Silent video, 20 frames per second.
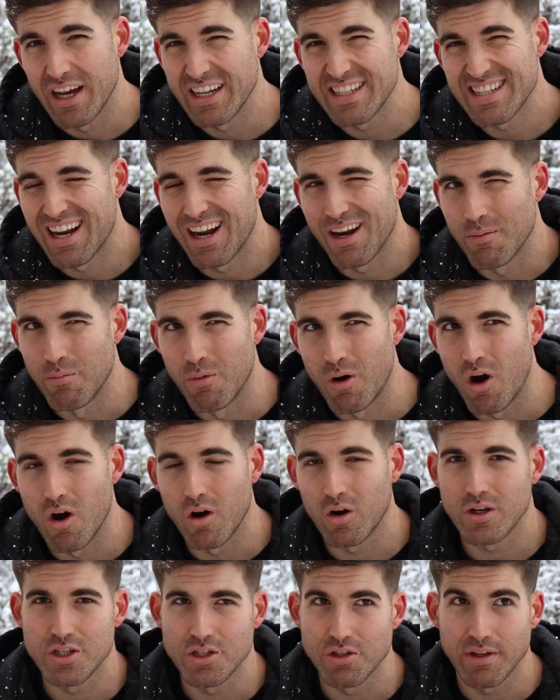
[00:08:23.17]
It's not a
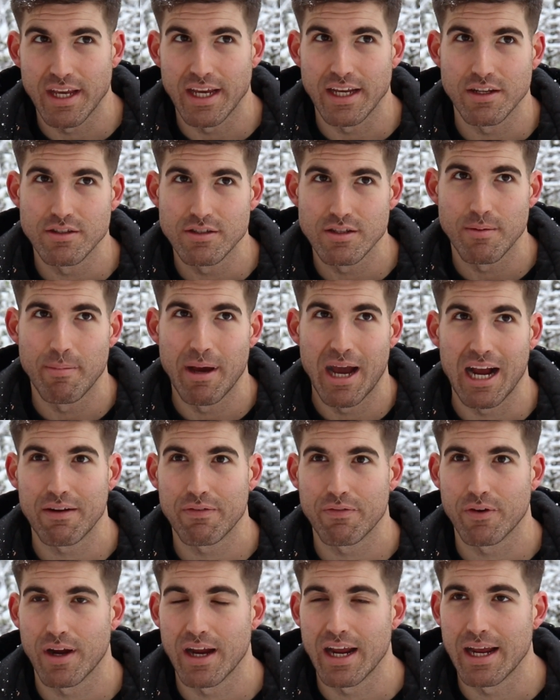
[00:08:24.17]
maul because you can't use the back
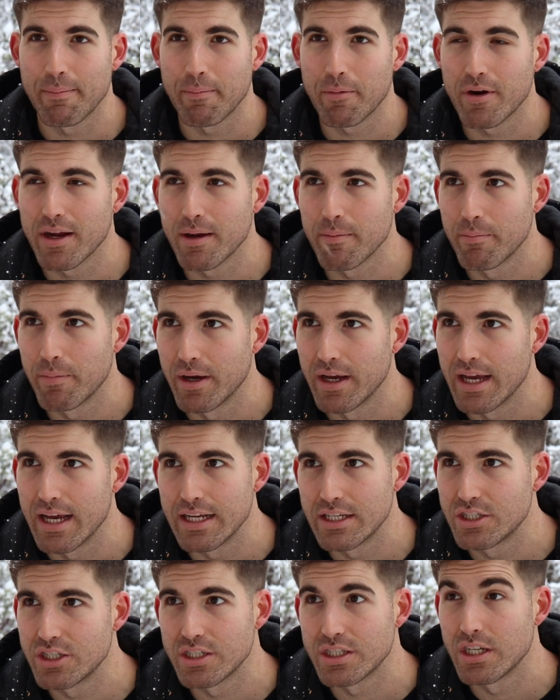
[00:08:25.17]
for hammering, but
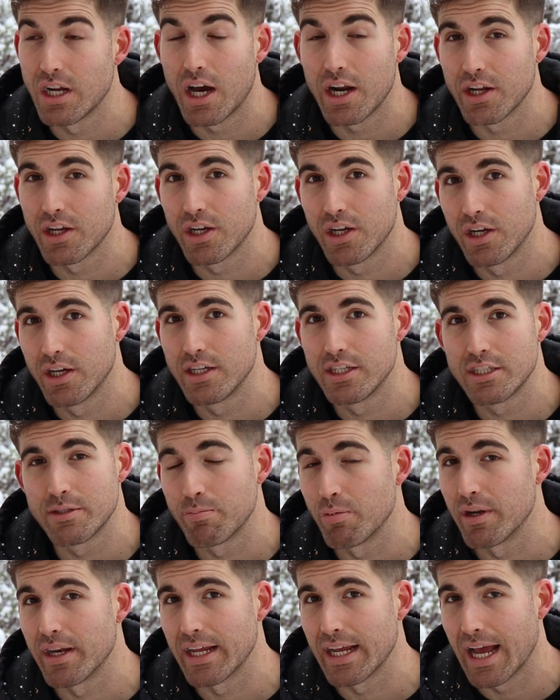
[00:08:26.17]
it's just not a good
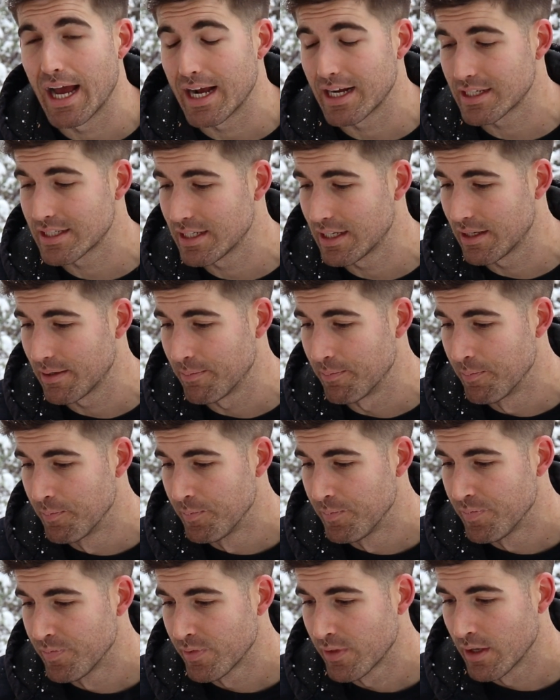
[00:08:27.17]
splitting axe, and
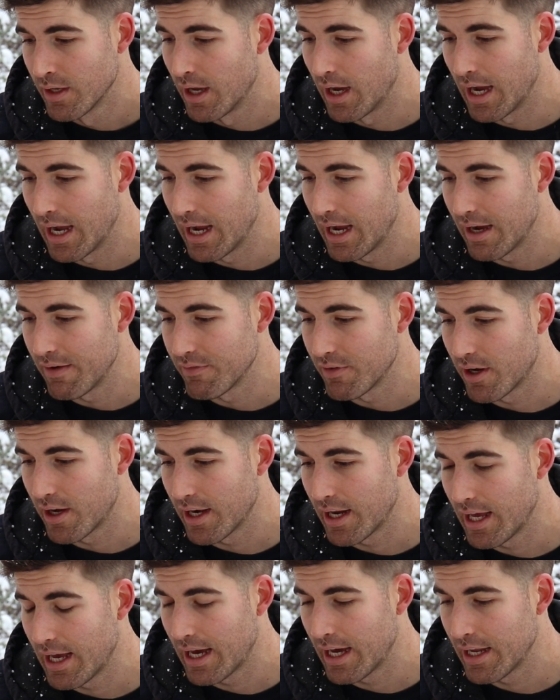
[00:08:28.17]
I have
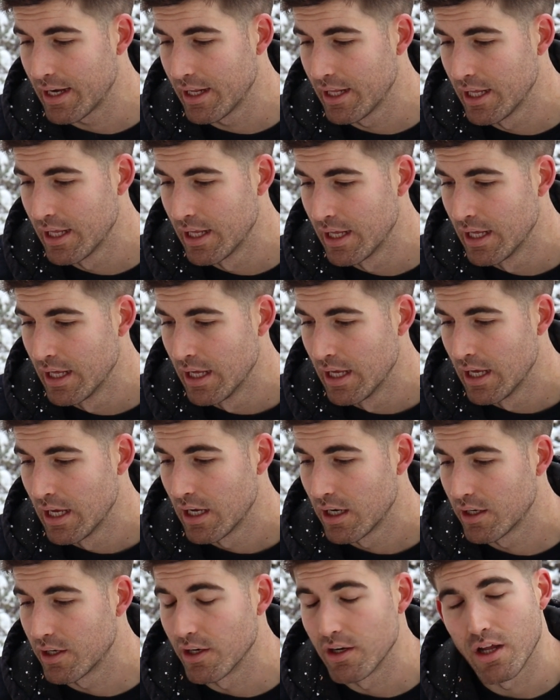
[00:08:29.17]
not had
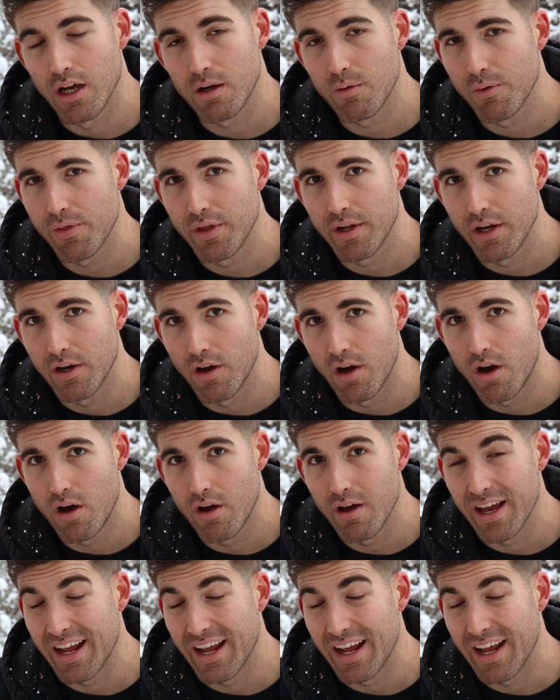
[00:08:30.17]
good luck with it at all.